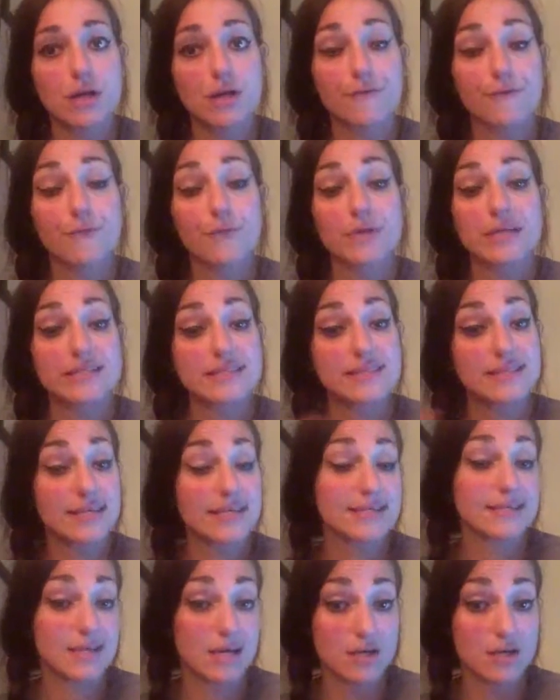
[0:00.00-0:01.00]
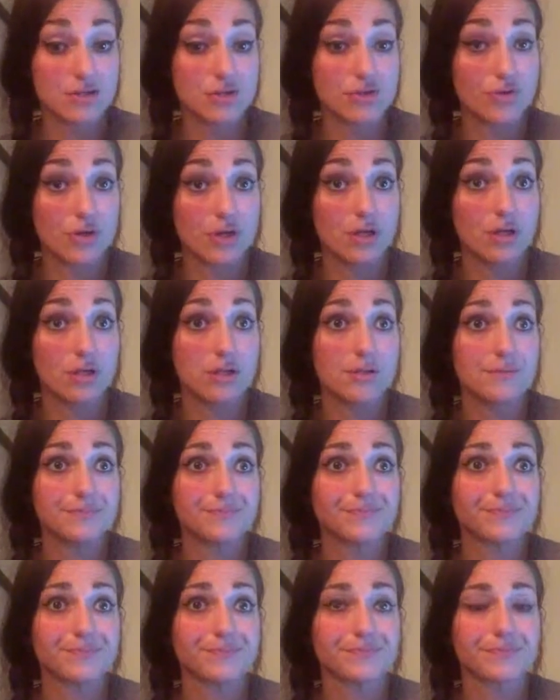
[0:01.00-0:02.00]
$4,600.
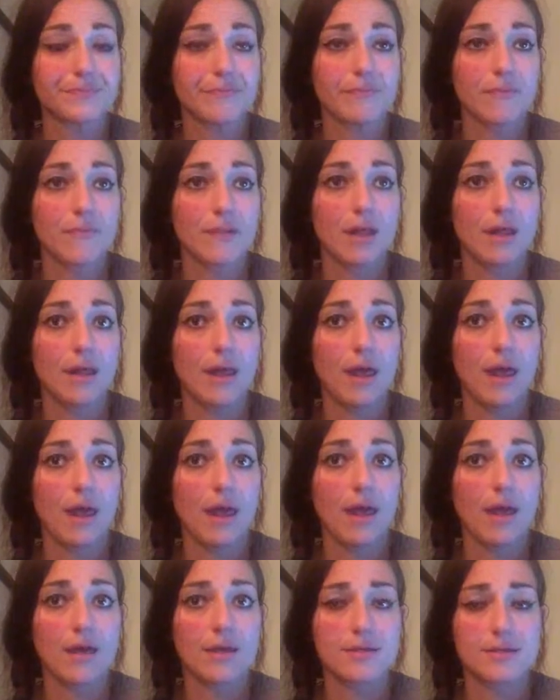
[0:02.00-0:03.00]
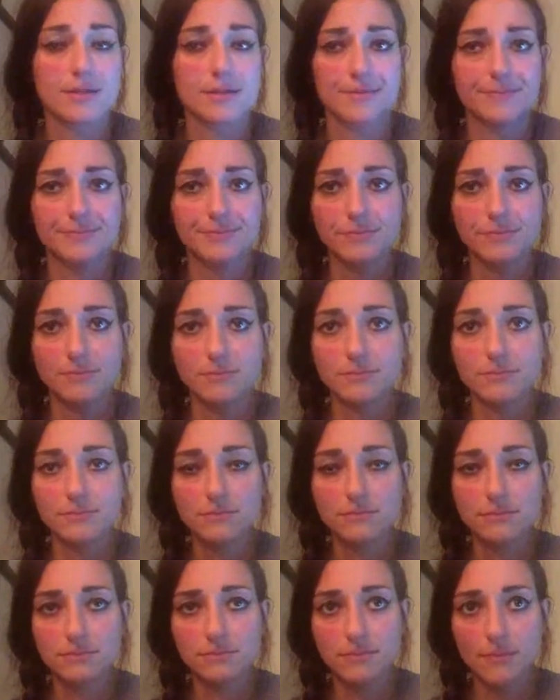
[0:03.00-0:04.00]
And
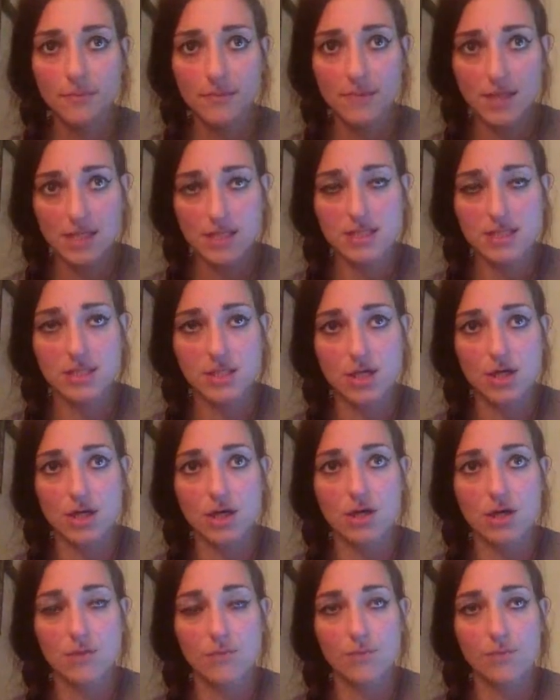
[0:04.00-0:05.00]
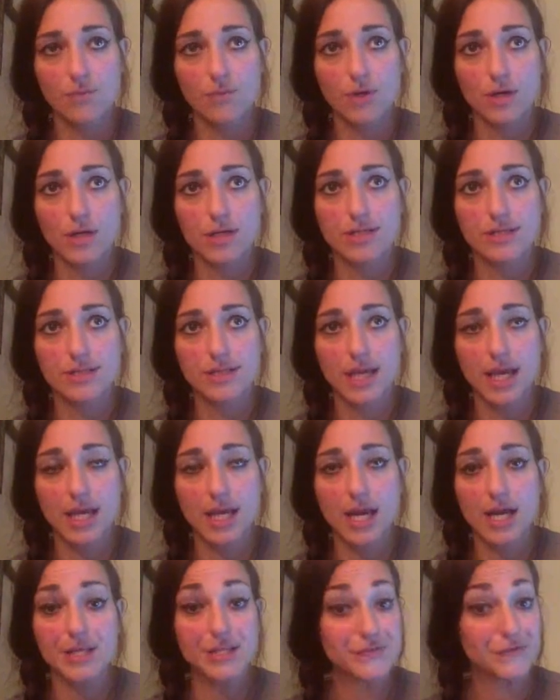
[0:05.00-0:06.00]
this year was Canines
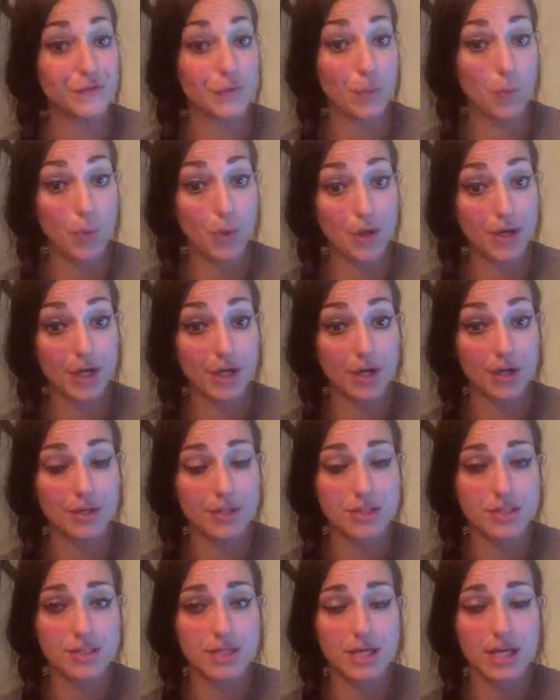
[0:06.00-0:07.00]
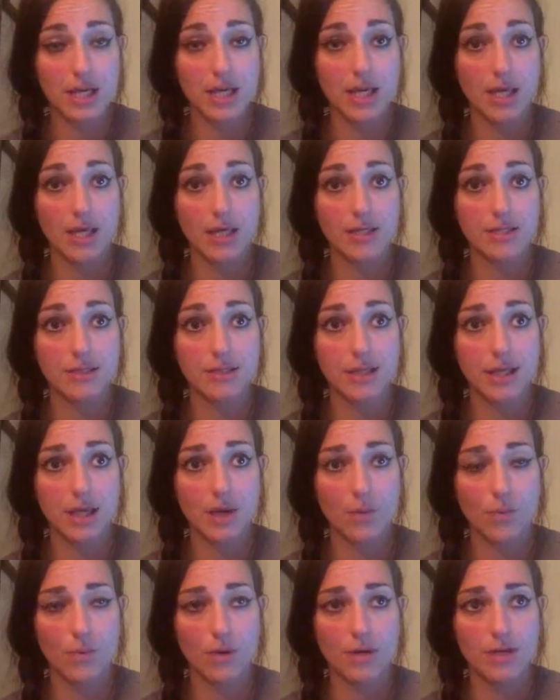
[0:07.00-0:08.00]
for Warriors, and it
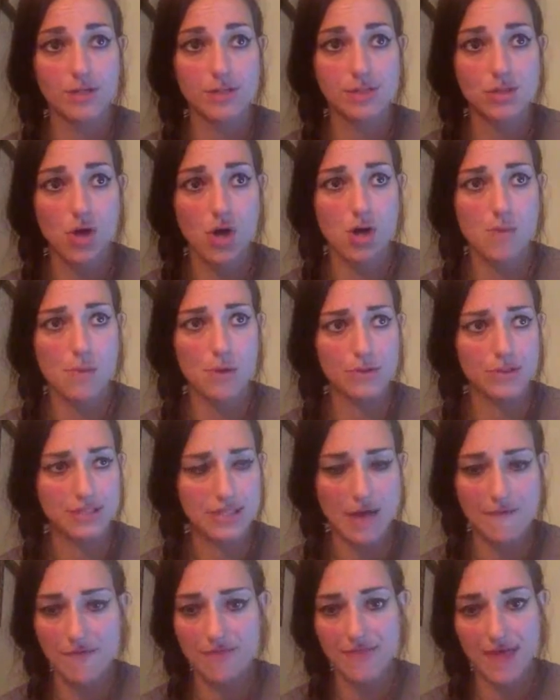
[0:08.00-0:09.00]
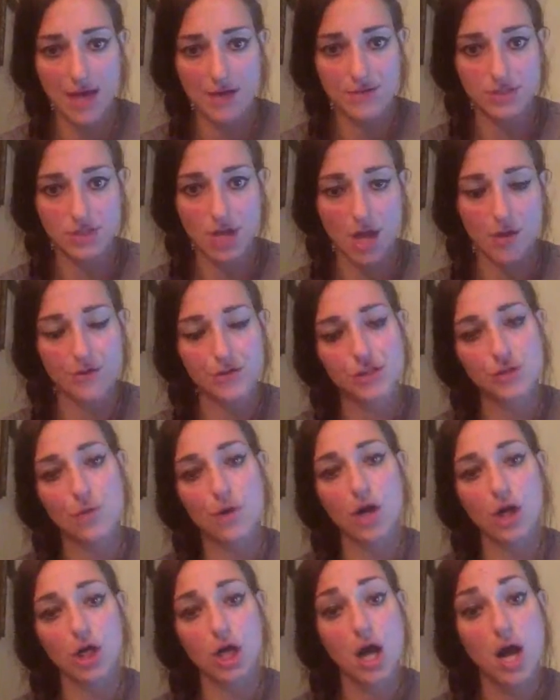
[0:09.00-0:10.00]
was almost $7,000. So our
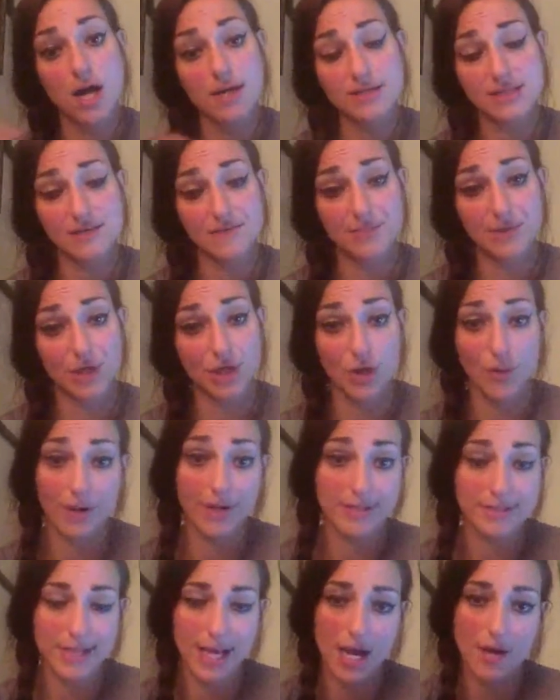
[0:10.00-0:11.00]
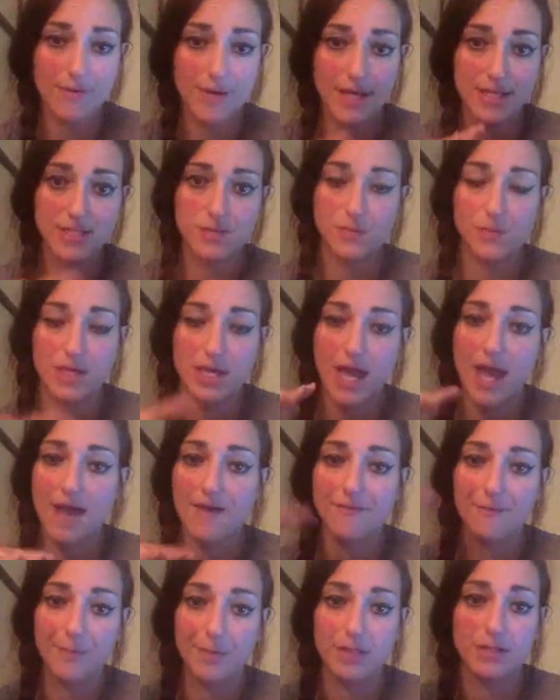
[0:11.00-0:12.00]
costs have been going down as we have
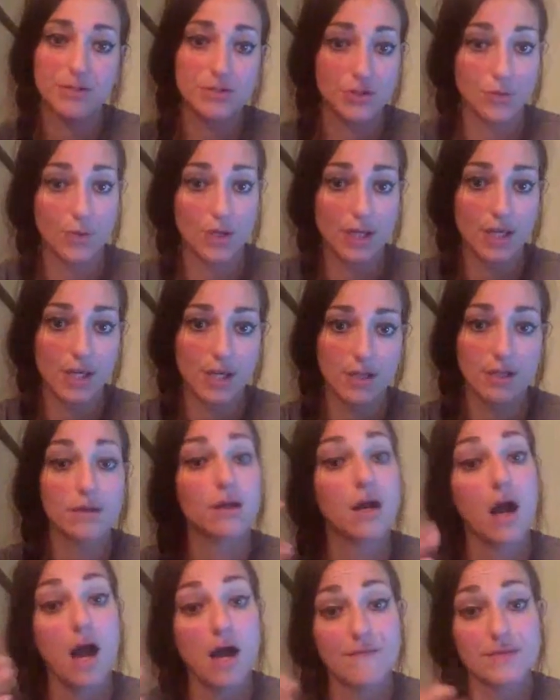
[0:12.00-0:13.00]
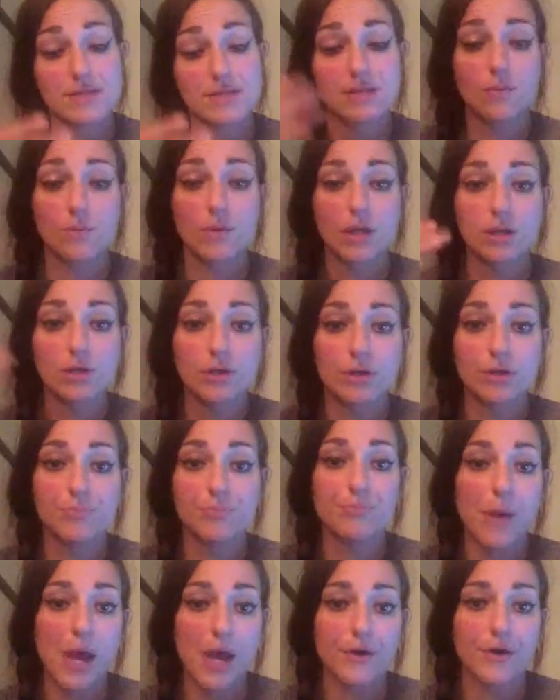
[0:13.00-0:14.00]
been doing it. Obviously, we learn
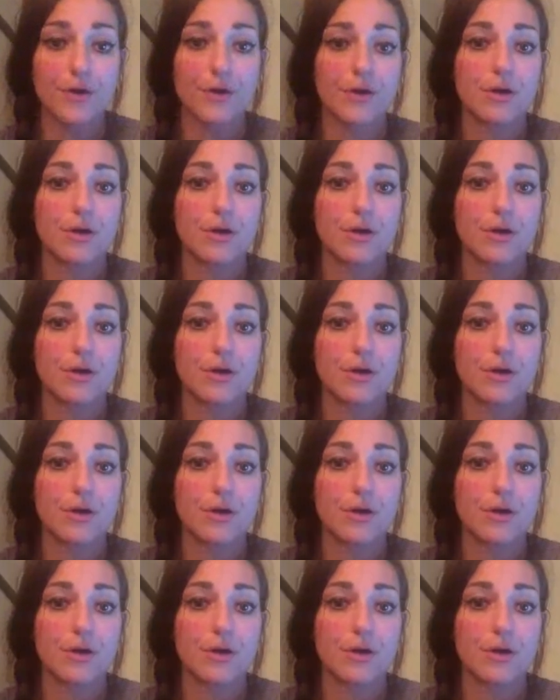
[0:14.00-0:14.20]
better